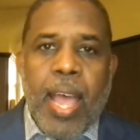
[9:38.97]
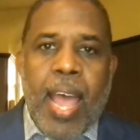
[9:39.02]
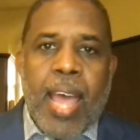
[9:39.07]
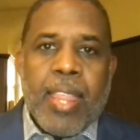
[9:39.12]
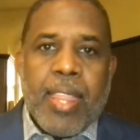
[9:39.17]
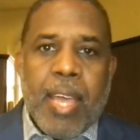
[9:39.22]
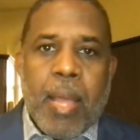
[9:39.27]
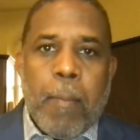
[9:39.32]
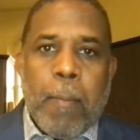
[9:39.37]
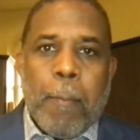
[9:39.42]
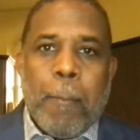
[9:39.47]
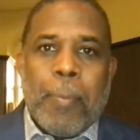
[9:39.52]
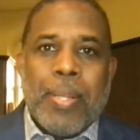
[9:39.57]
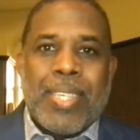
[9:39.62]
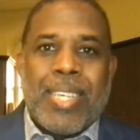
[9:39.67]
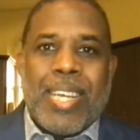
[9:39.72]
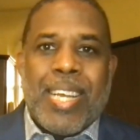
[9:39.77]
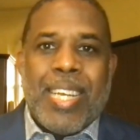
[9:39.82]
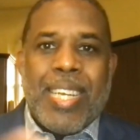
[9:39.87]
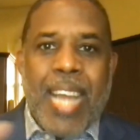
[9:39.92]
And then
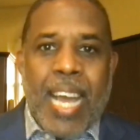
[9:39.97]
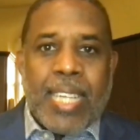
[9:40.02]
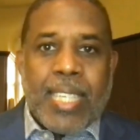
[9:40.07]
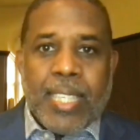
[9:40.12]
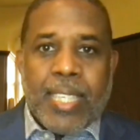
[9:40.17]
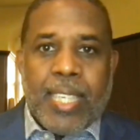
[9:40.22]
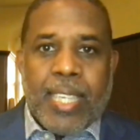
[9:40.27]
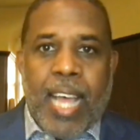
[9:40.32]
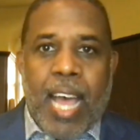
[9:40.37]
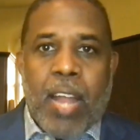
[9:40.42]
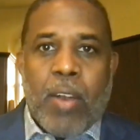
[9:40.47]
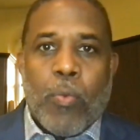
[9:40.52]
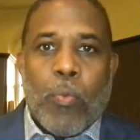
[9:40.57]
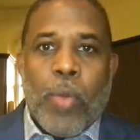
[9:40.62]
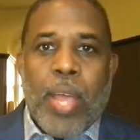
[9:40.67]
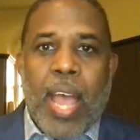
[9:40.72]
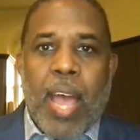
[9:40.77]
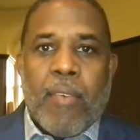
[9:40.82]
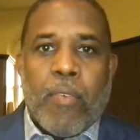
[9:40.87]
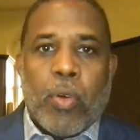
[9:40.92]
connected to that,
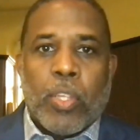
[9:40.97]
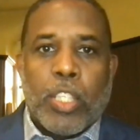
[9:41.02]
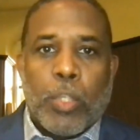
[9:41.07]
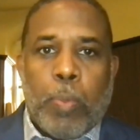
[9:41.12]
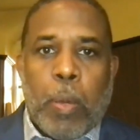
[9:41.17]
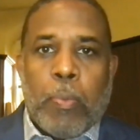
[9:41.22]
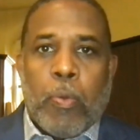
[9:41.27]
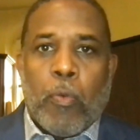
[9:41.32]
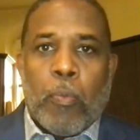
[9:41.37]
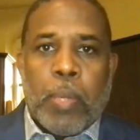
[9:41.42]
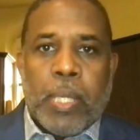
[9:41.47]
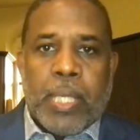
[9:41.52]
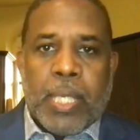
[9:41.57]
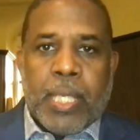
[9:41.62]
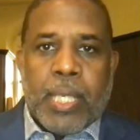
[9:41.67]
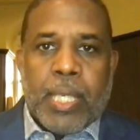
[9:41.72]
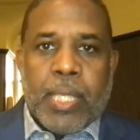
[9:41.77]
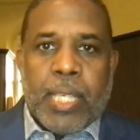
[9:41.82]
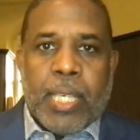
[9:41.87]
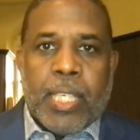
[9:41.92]
we have all these people who've
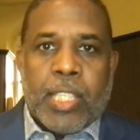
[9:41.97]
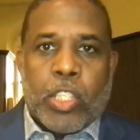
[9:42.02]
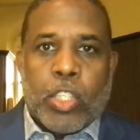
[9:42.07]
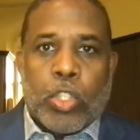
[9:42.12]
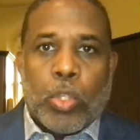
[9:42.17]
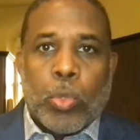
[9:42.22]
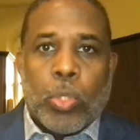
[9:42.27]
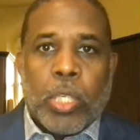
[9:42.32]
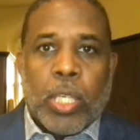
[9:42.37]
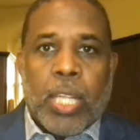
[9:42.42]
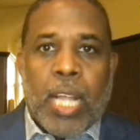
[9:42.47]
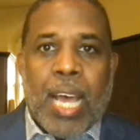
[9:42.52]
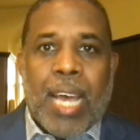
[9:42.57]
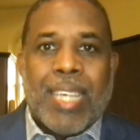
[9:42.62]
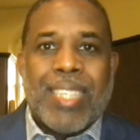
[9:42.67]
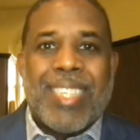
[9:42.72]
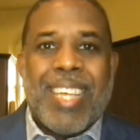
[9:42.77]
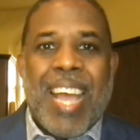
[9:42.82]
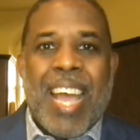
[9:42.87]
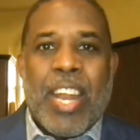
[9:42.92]
been
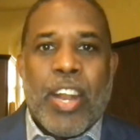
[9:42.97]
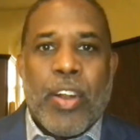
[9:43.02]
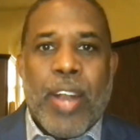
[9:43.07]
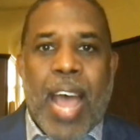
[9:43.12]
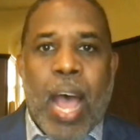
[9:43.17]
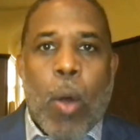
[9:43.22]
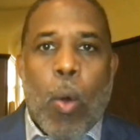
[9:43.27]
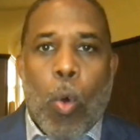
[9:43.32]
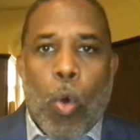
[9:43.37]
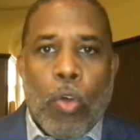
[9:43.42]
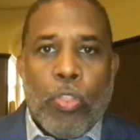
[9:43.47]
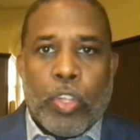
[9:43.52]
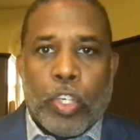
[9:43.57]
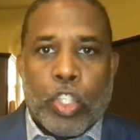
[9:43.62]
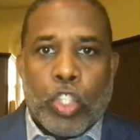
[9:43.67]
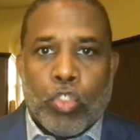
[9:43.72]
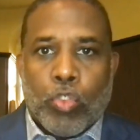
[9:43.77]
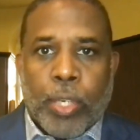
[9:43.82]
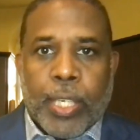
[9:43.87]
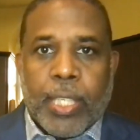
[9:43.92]
deinstitutionalized and are now on the
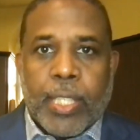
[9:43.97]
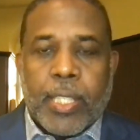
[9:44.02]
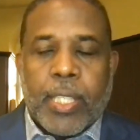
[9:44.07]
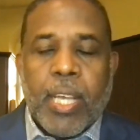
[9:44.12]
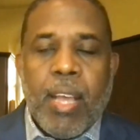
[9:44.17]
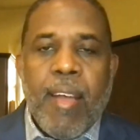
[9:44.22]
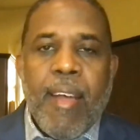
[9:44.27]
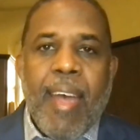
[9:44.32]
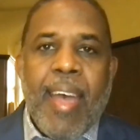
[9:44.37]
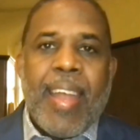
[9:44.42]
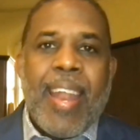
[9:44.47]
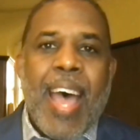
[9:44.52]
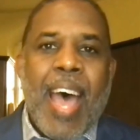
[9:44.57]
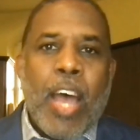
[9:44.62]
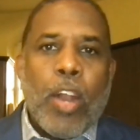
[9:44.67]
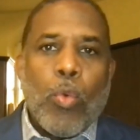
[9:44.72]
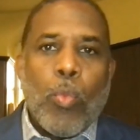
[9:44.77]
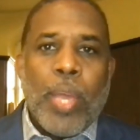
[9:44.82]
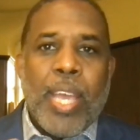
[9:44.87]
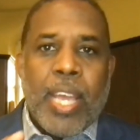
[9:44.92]
streets. And
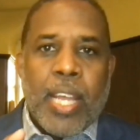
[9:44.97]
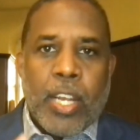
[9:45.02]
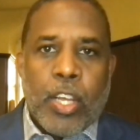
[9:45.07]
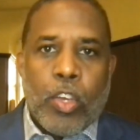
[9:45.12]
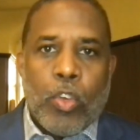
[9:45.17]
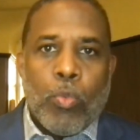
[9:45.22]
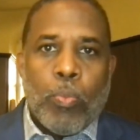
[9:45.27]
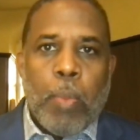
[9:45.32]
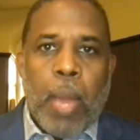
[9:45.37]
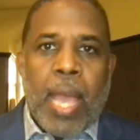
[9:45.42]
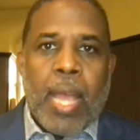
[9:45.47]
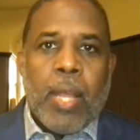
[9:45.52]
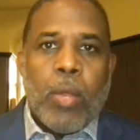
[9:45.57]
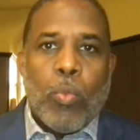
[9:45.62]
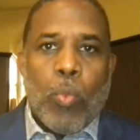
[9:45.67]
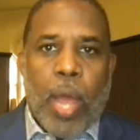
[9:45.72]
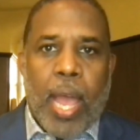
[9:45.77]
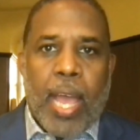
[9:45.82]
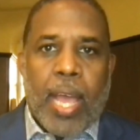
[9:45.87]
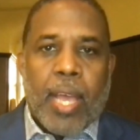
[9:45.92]
how do we, in a
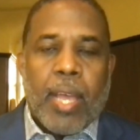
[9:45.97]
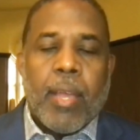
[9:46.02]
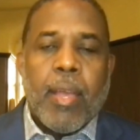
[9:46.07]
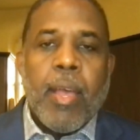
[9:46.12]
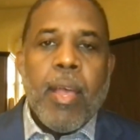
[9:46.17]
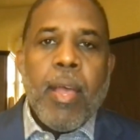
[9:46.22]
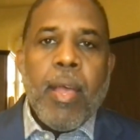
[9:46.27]
humane way,